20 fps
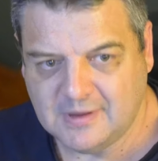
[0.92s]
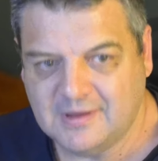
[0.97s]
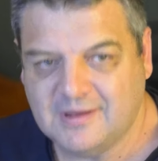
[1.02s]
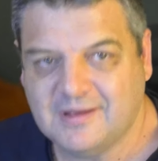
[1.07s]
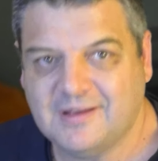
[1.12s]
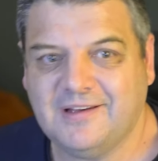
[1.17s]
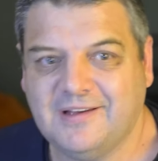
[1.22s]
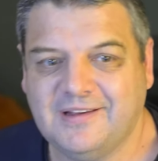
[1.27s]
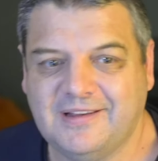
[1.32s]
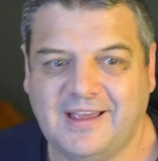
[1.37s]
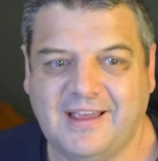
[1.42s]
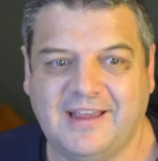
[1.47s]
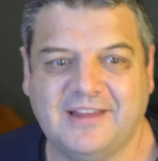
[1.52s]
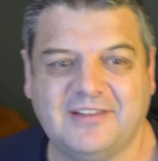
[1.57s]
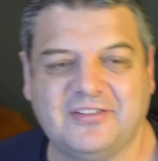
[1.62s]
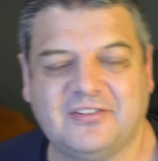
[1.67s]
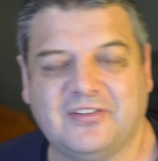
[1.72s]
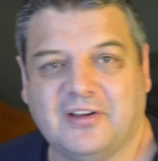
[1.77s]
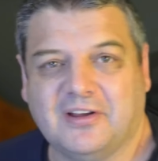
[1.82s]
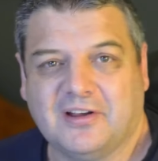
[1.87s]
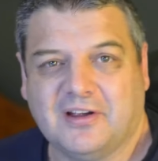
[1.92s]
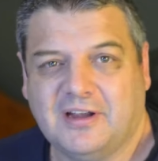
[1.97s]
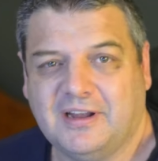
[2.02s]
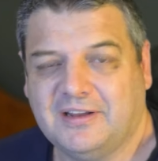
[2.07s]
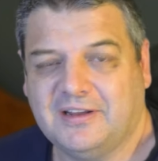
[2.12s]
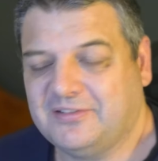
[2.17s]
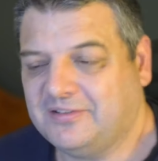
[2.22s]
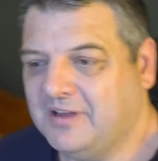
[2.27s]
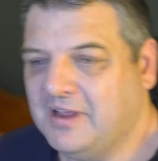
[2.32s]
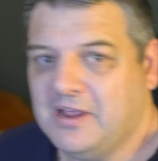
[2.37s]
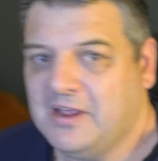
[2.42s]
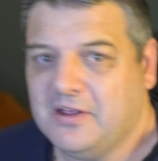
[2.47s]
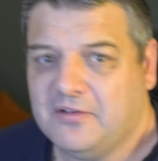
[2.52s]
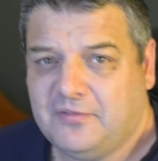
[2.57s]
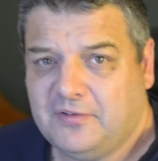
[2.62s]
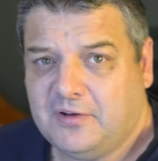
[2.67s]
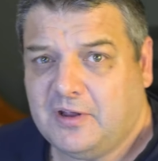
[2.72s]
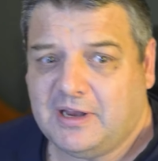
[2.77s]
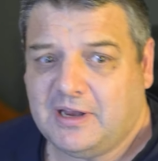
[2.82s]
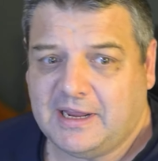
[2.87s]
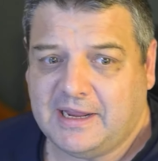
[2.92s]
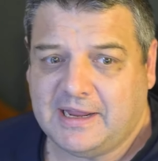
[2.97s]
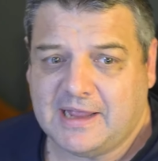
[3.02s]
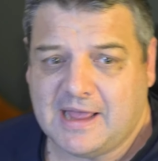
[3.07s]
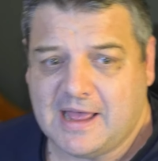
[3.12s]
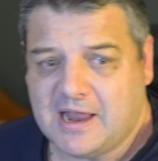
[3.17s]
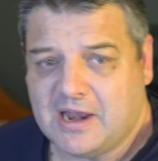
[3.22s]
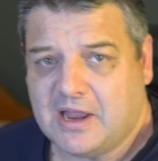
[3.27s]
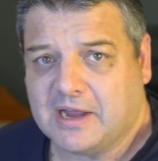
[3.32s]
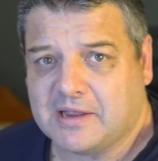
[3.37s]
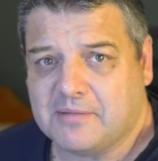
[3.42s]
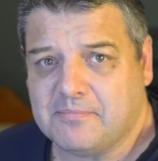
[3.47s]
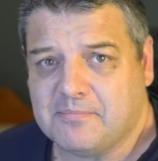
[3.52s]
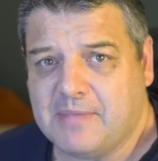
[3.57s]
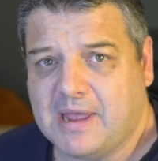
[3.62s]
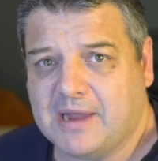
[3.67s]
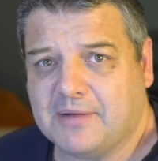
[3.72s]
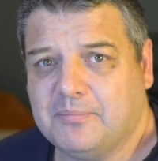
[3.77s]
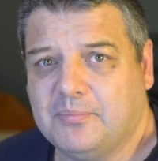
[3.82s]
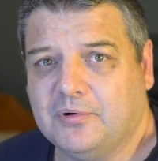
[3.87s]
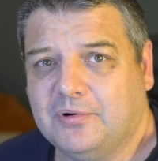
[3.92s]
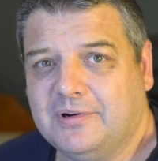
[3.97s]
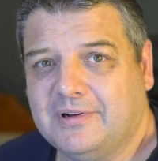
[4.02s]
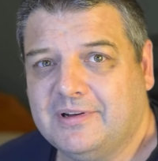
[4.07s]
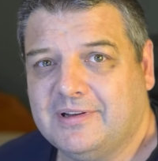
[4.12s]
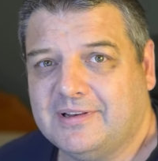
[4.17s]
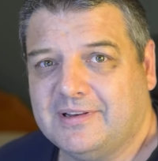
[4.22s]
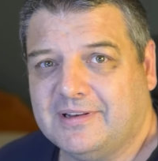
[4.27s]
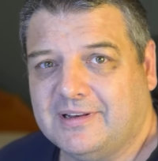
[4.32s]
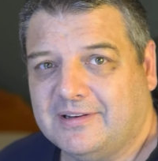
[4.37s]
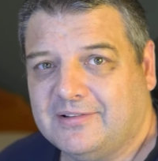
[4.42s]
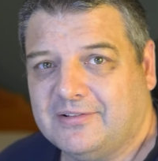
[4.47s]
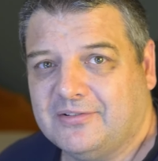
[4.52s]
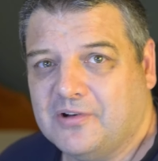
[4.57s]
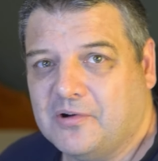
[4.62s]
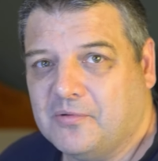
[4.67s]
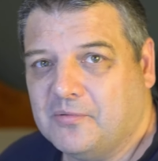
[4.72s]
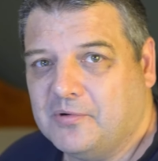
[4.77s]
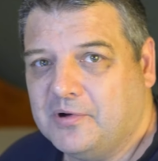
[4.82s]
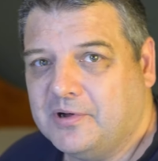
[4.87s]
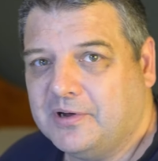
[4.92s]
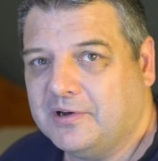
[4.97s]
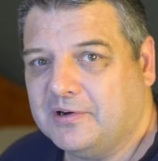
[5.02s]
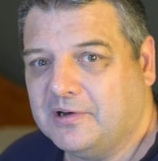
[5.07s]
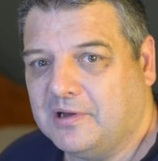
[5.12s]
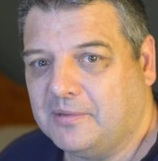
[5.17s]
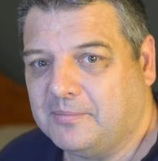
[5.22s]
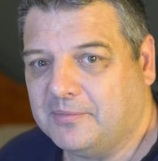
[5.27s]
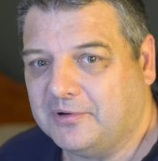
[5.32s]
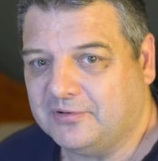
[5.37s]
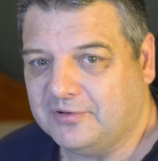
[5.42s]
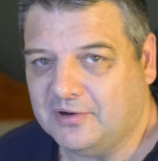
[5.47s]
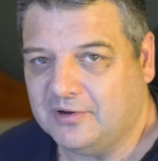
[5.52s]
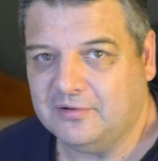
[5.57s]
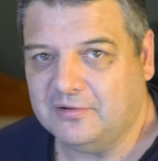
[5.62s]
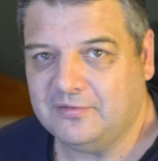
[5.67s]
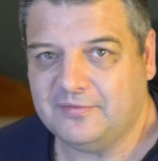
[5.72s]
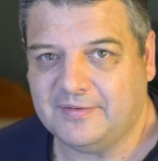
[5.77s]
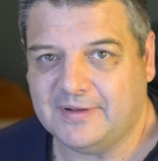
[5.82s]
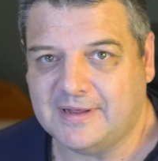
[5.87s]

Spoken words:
Okay, so guys, if you got a like a MacBook that's not working like myself,